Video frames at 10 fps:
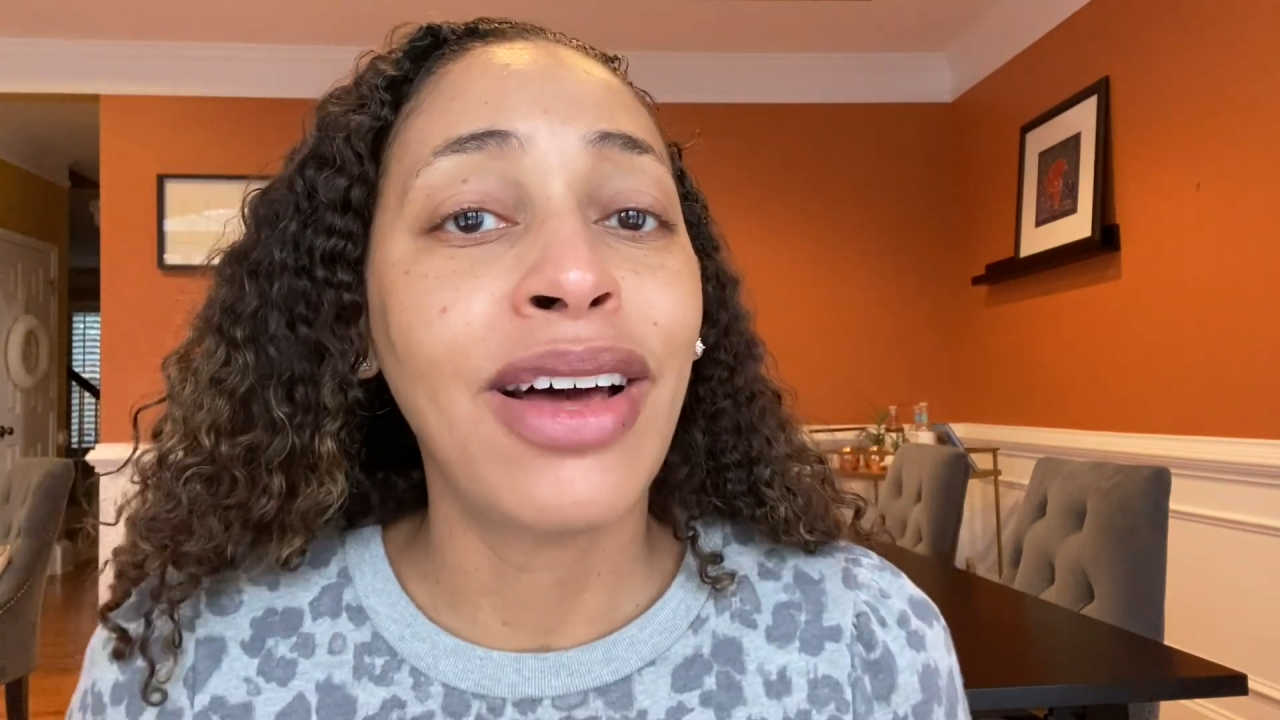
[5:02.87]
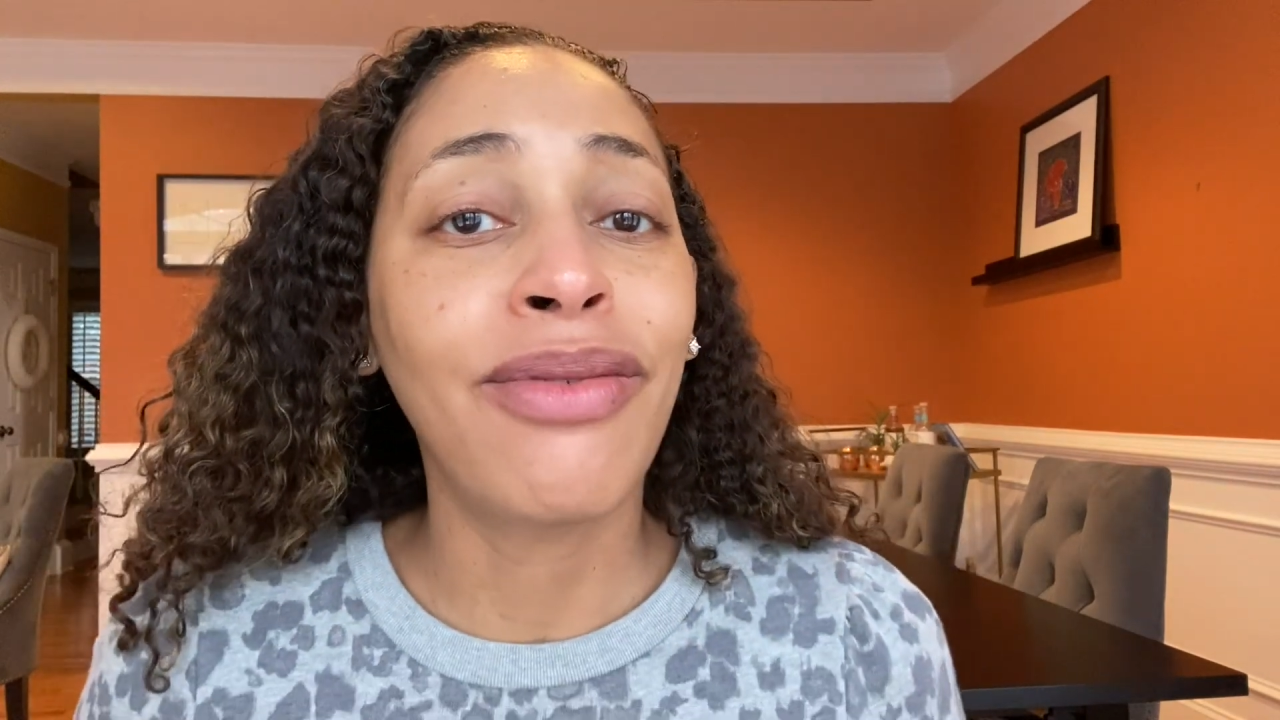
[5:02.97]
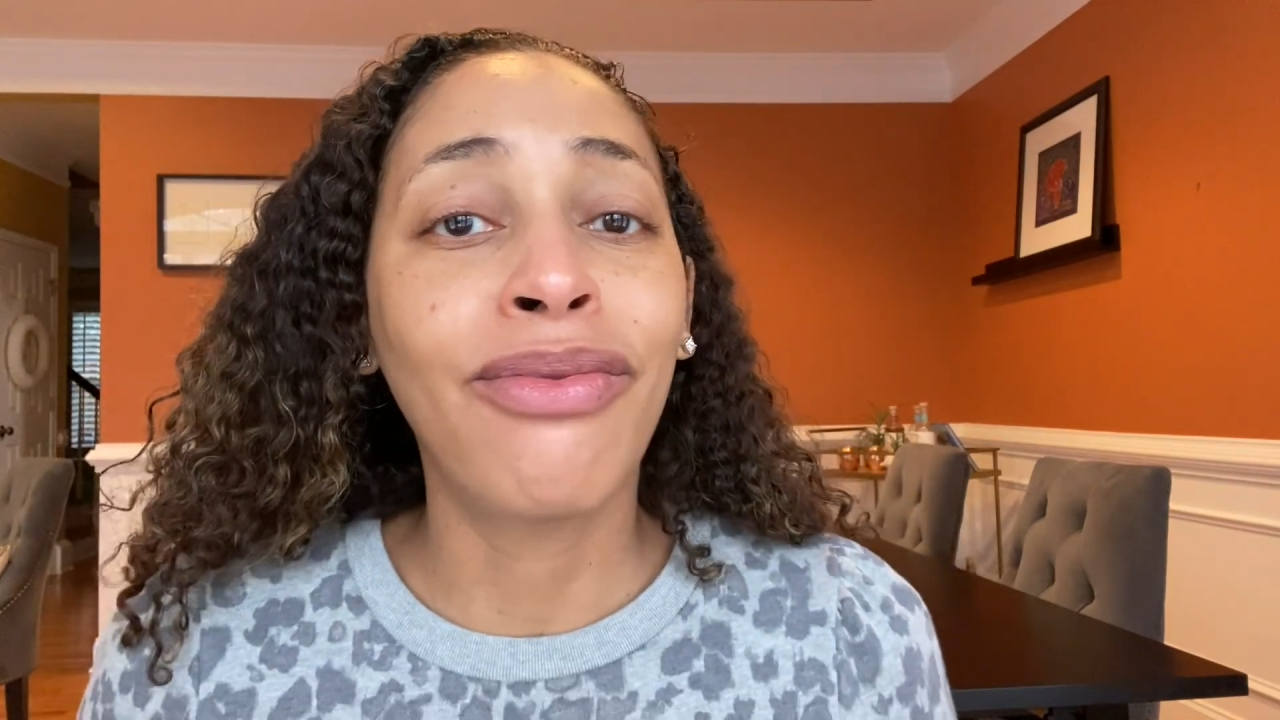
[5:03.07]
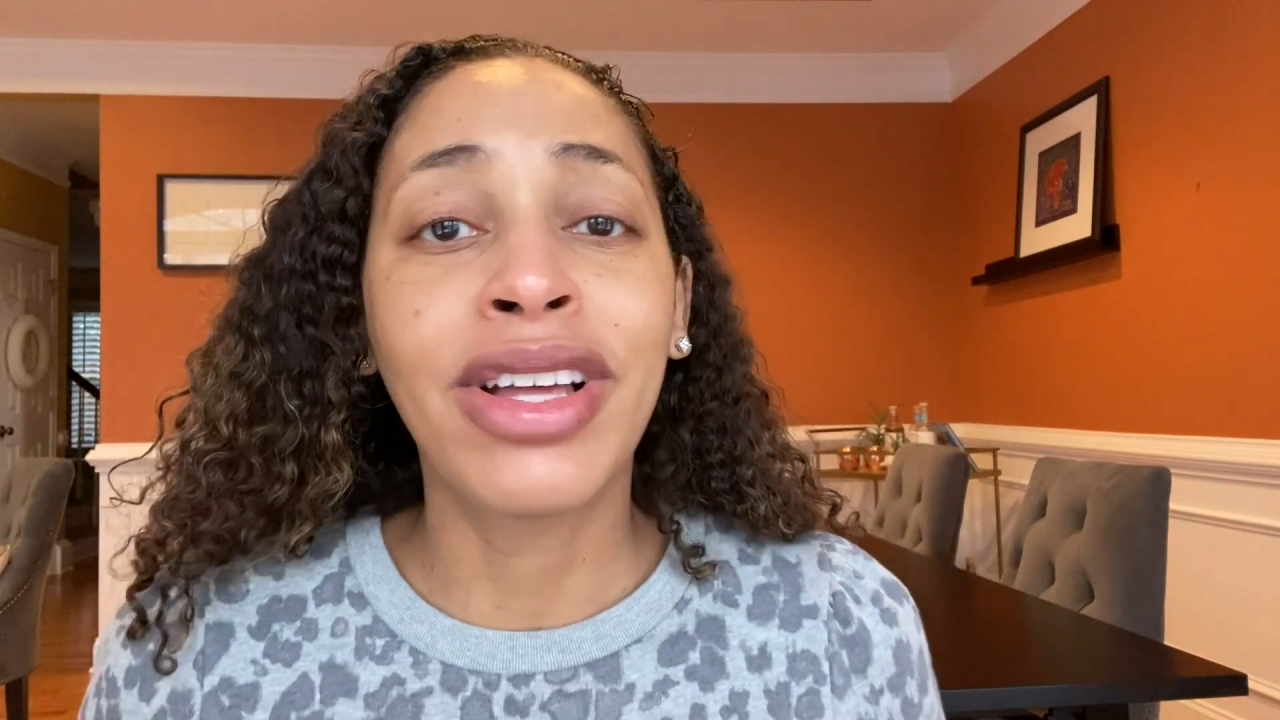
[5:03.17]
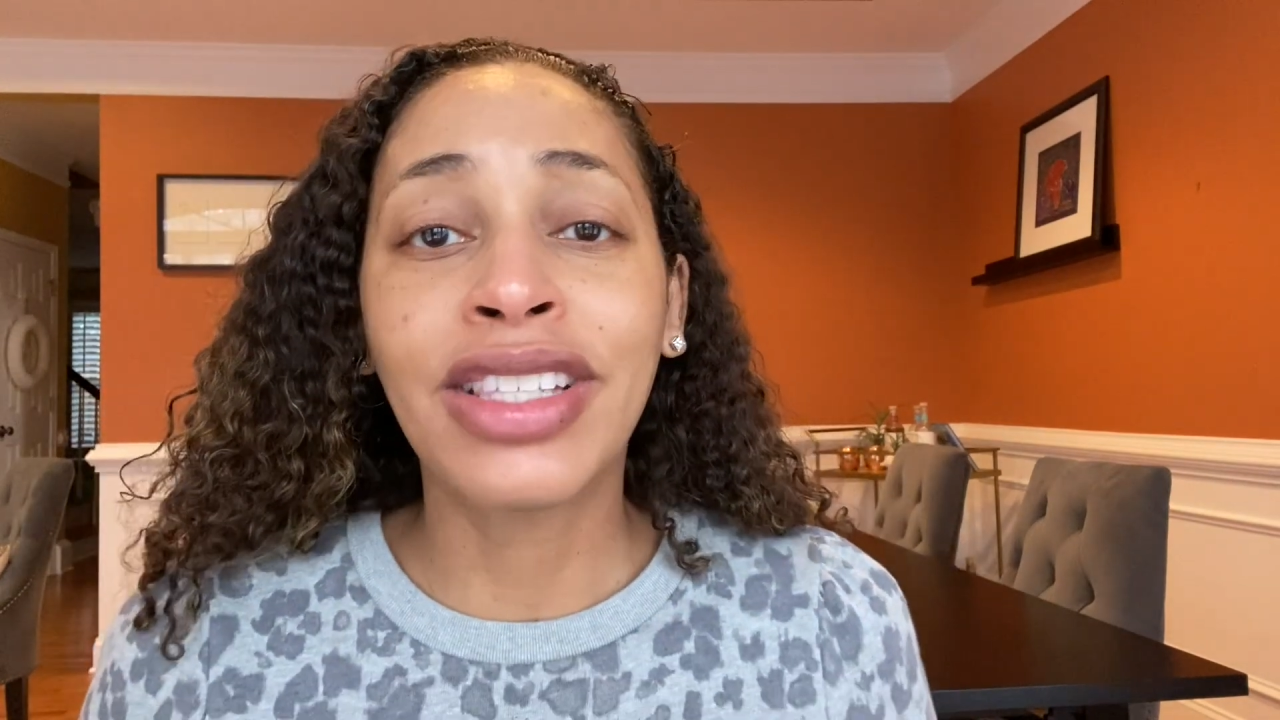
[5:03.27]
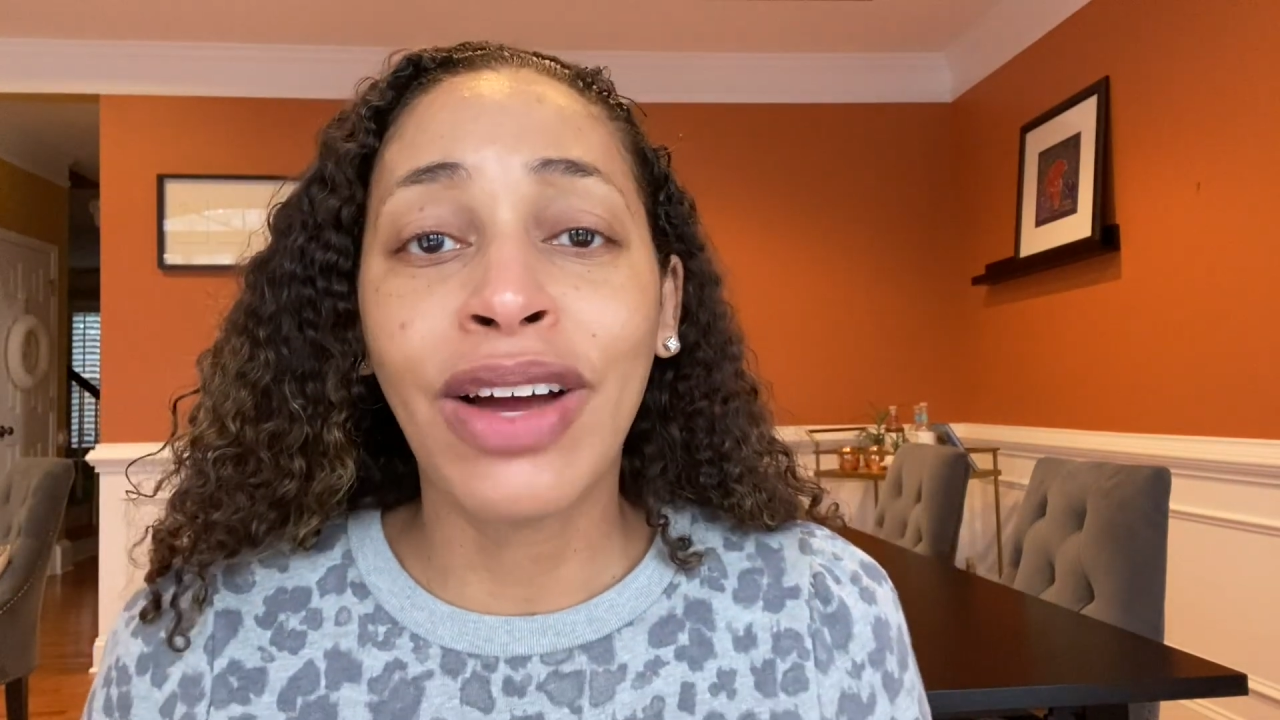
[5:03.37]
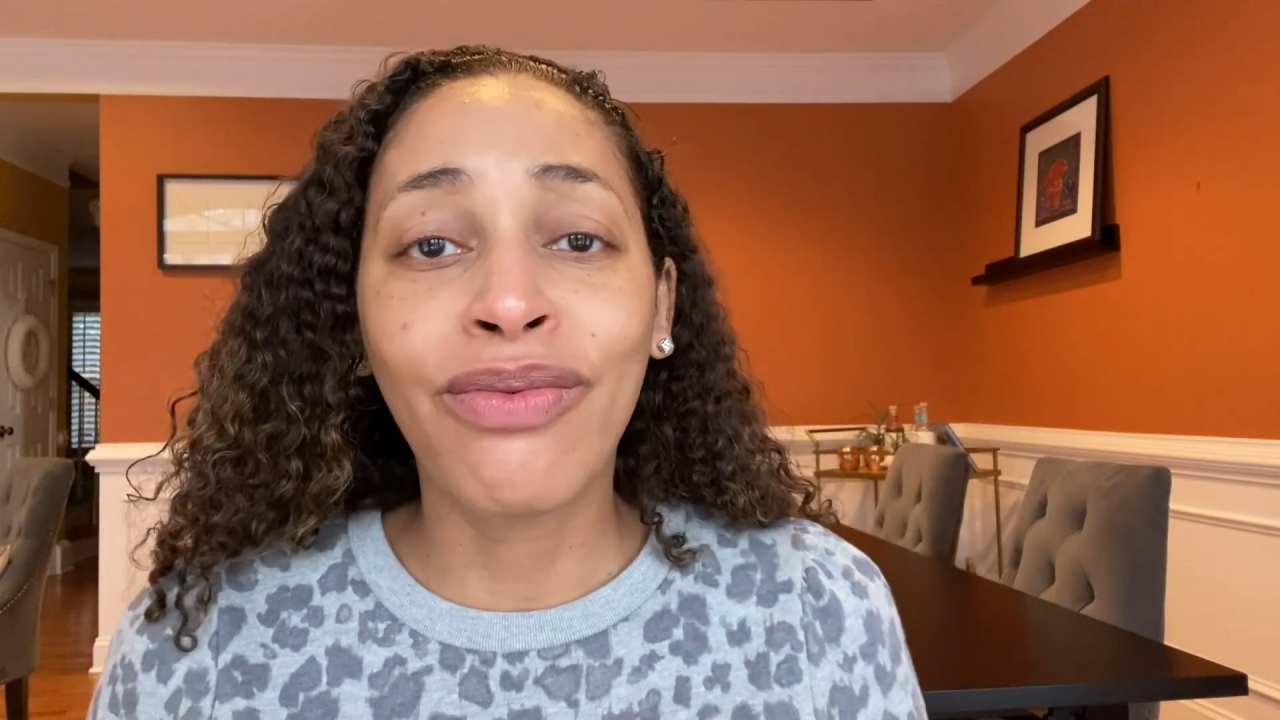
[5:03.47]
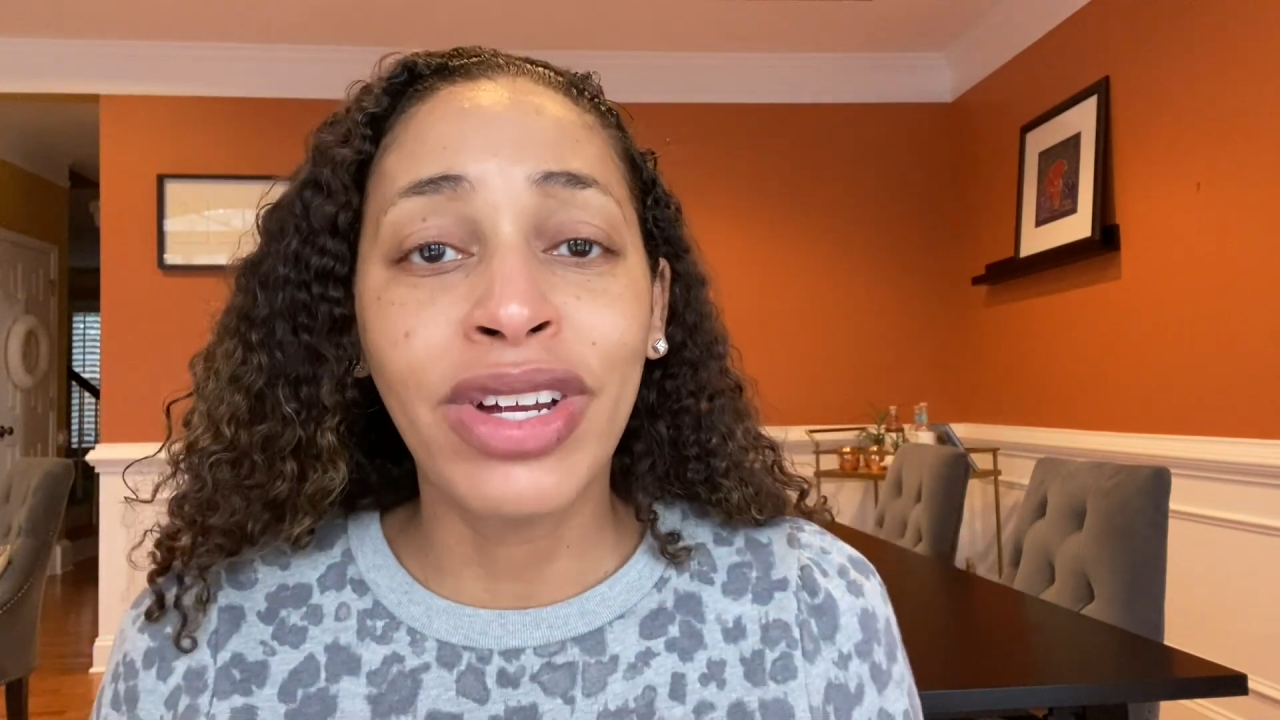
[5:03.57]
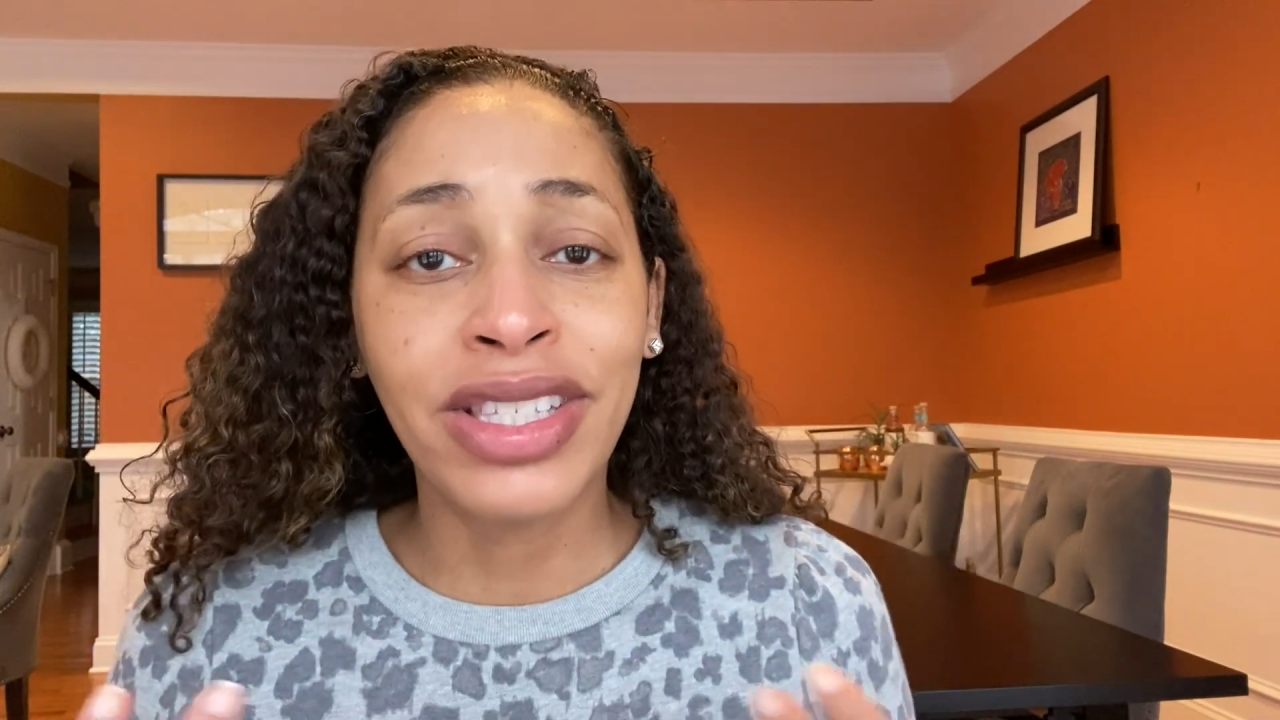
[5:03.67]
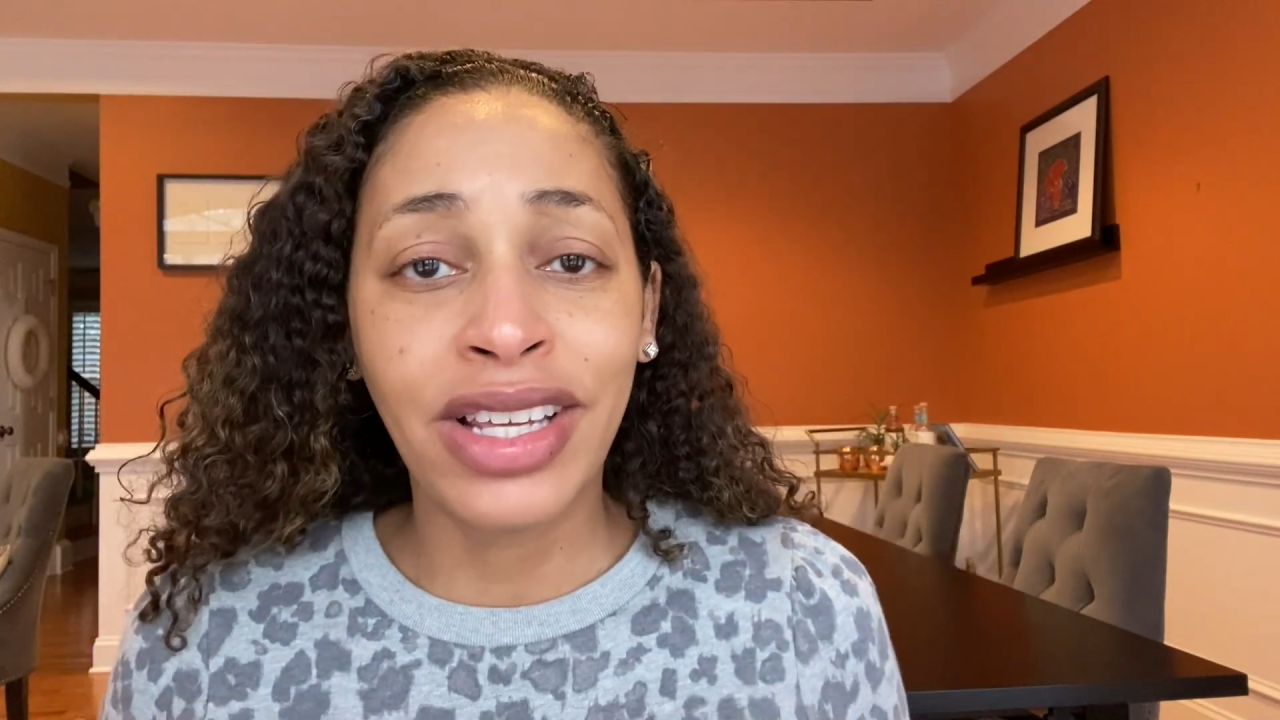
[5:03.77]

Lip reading: Once I rinsed